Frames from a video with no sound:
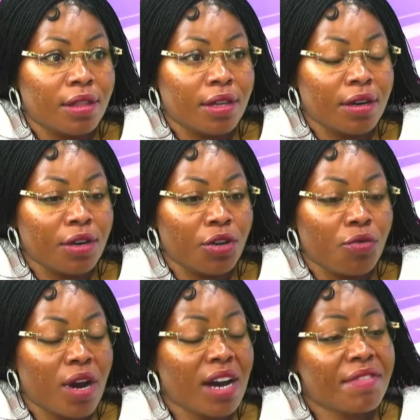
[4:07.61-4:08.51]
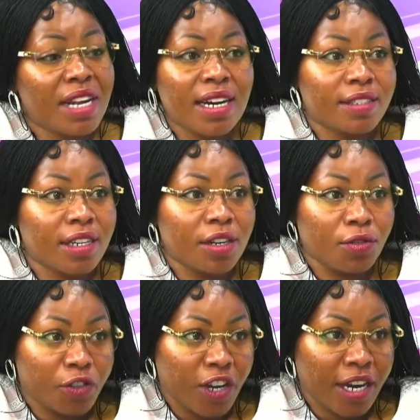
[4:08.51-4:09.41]
The, you have the luxury
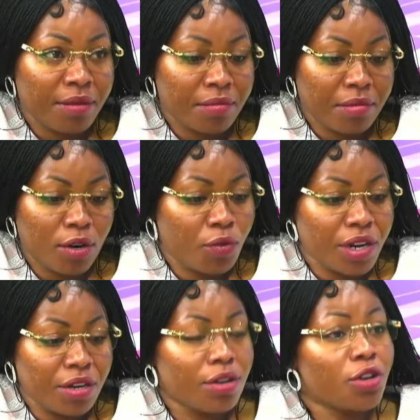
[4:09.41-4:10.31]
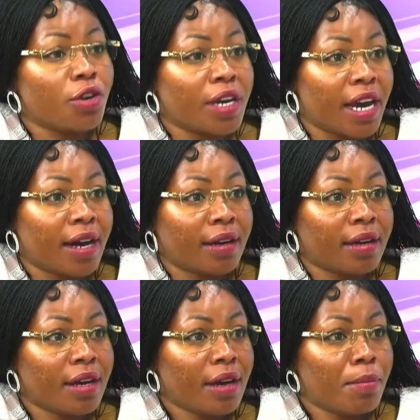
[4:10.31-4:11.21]
of time when you're young,
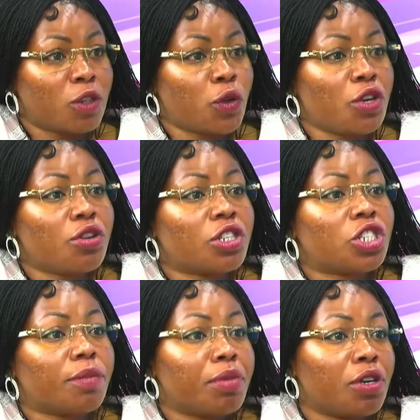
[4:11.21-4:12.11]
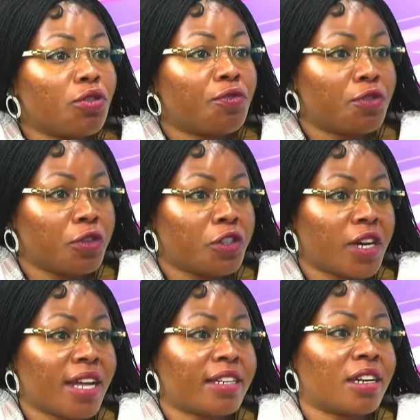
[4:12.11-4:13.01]
but when you are shaping your
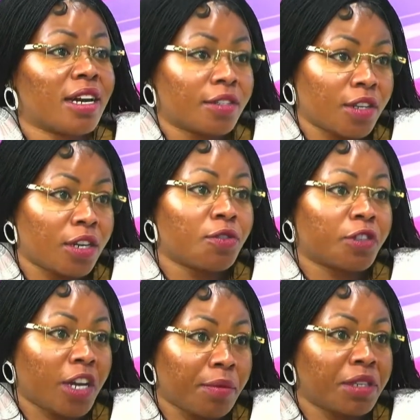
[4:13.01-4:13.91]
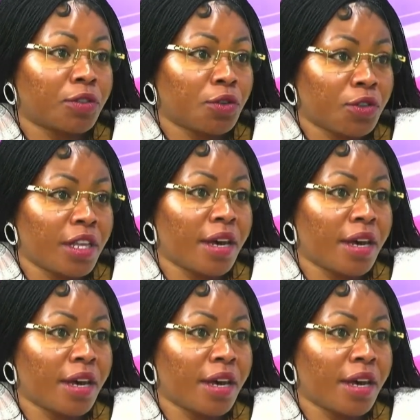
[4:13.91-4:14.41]
future, that yeah. luxury of time is not. It,